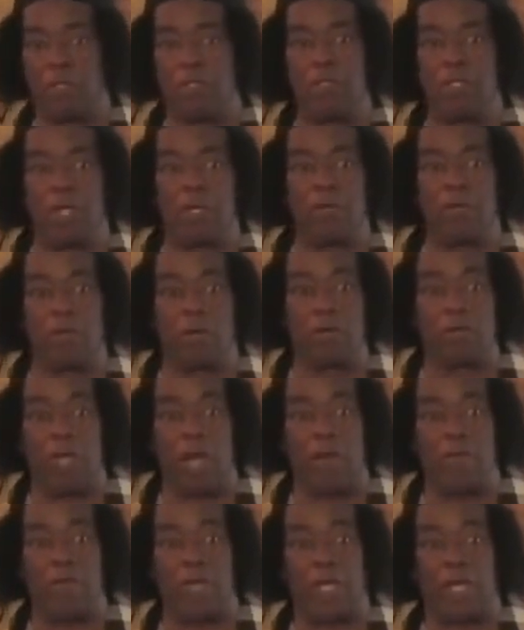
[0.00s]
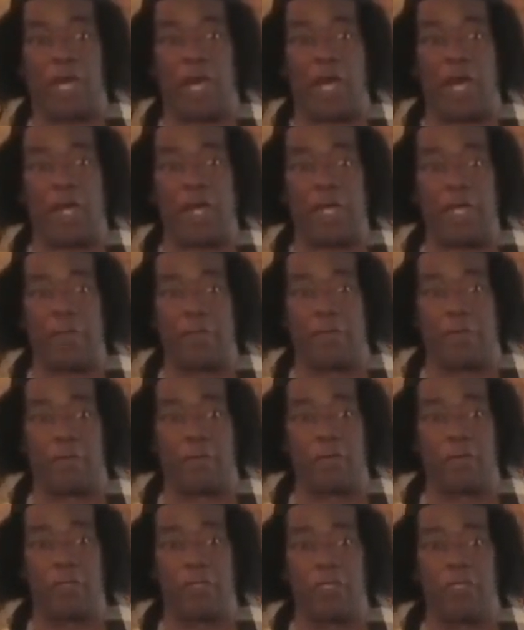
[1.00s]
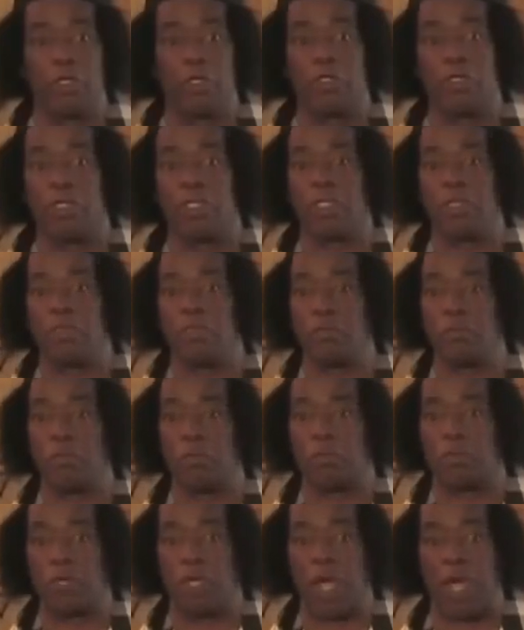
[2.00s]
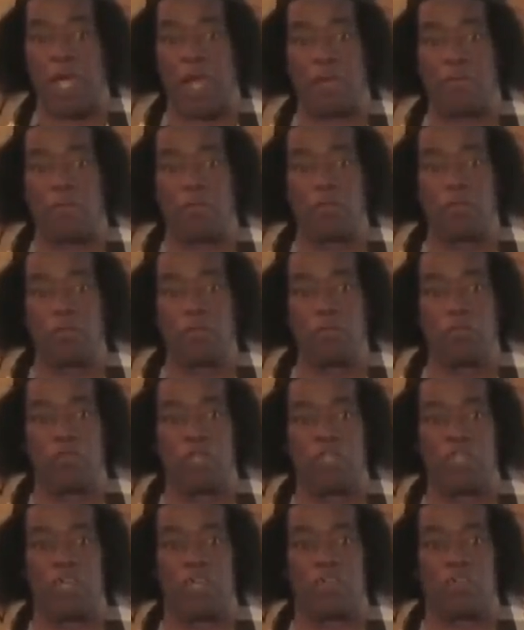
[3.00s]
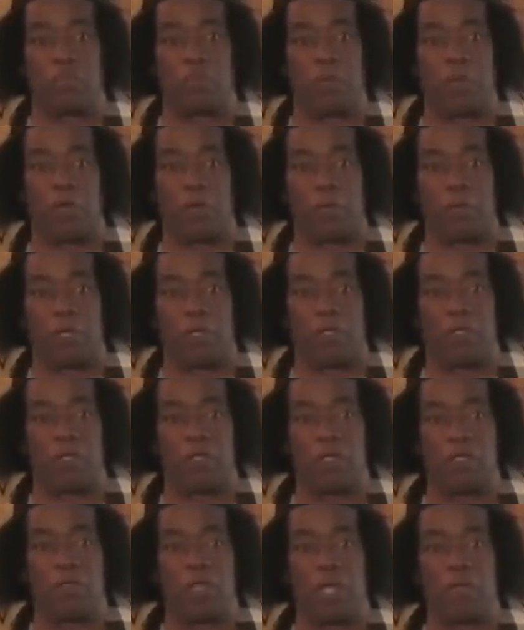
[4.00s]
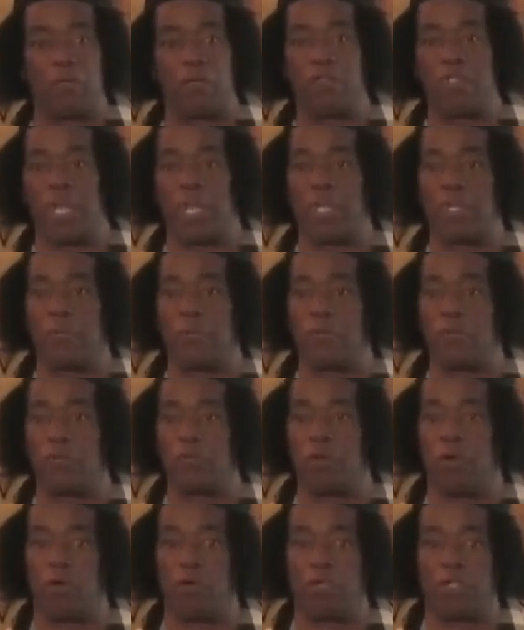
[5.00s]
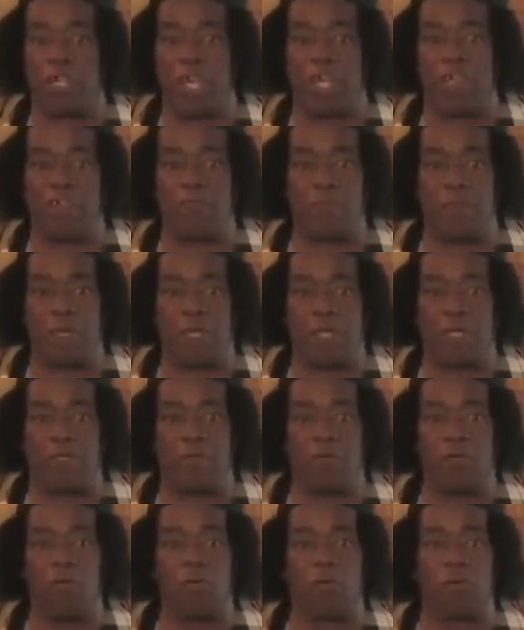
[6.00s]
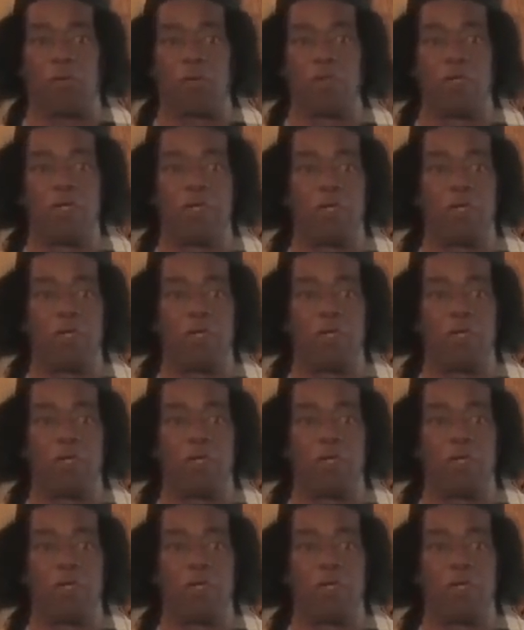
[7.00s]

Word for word: Negro Yabera Arebo, the, the animal used in the experiment that created what you call the caveman or